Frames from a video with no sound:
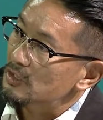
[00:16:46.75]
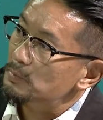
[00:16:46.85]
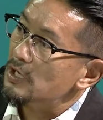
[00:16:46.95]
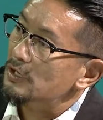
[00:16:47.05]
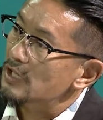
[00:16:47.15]

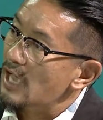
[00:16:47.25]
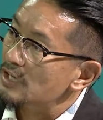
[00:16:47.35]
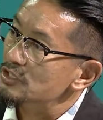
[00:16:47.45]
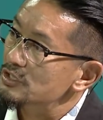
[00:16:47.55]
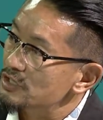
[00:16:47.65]
typically
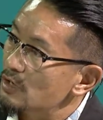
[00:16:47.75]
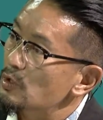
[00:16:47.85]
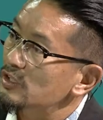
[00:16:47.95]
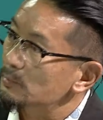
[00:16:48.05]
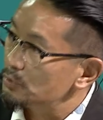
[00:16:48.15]
actually
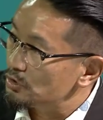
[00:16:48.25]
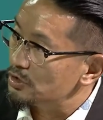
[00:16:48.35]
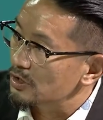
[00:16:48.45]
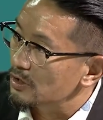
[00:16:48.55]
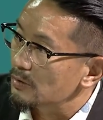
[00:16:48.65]
generate a
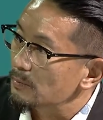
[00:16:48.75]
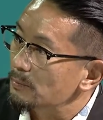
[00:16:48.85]
booking